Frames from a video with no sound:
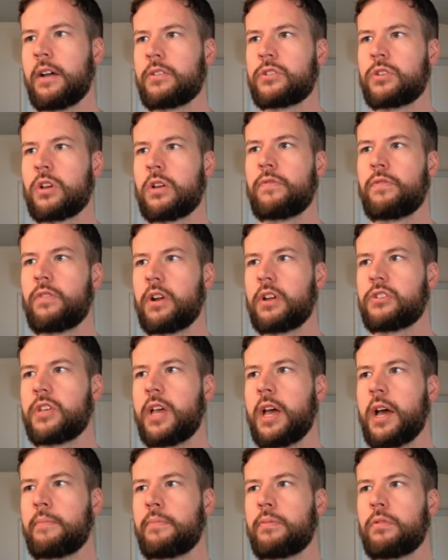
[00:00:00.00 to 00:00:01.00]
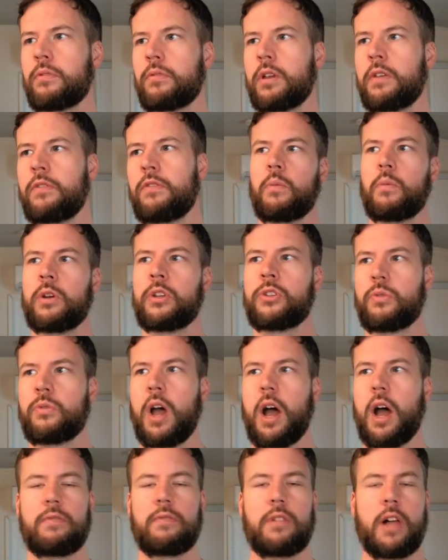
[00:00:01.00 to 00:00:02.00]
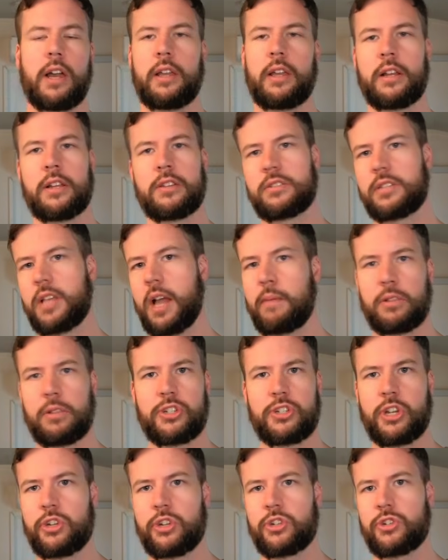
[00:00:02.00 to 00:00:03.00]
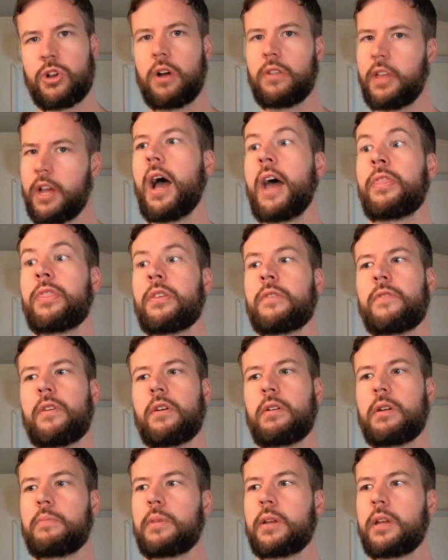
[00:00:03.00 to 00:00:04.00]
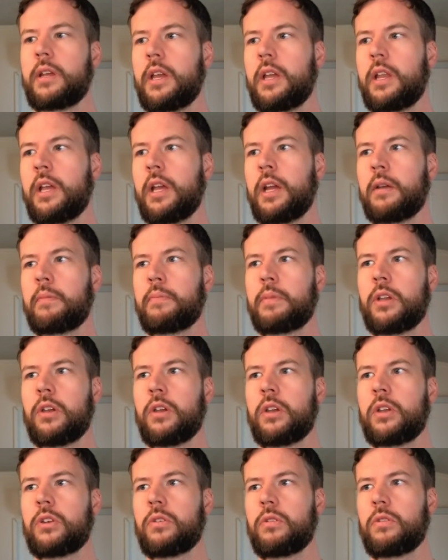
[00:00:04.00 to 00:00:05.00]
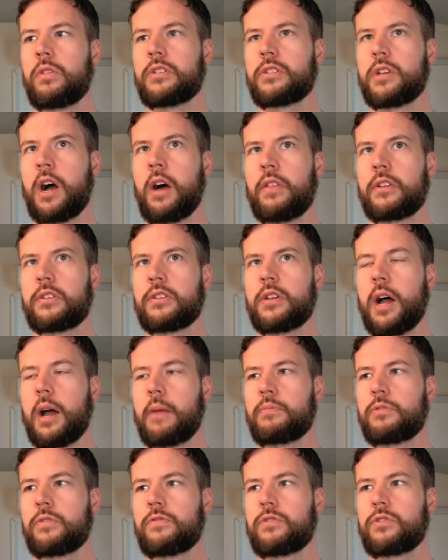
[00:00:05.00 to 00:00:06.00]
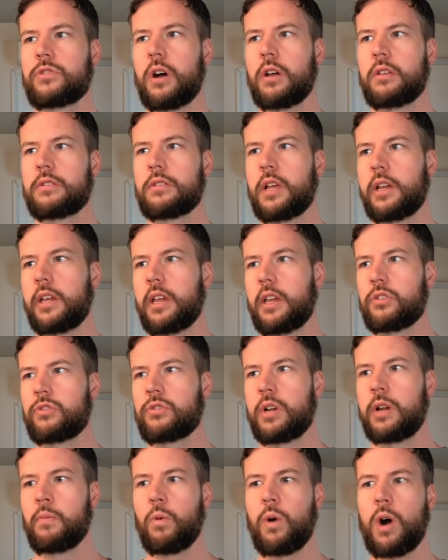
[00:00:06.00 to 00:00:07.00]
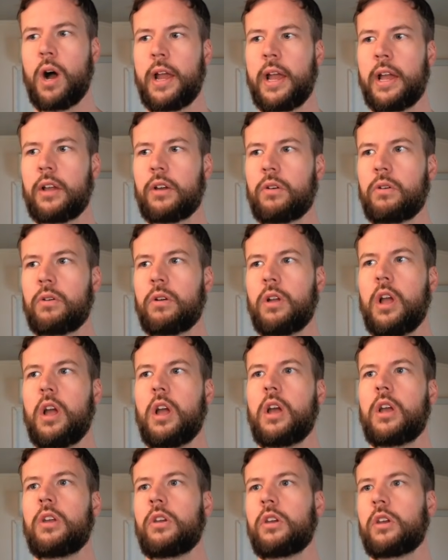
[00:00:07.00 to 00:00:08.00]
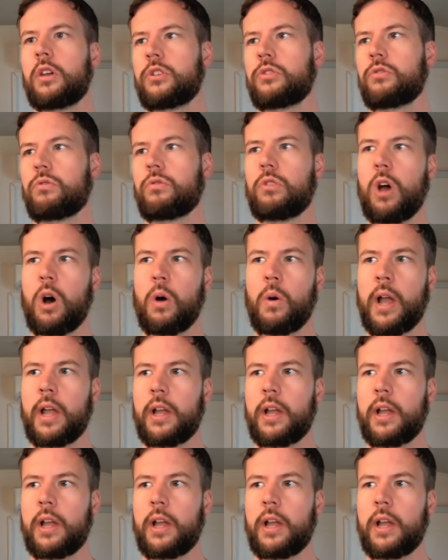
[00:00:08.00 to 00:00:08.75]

So for example, we do have like an establishing shot at the very beginning, but you can do these other types of shots like extreme wide angle, you can do low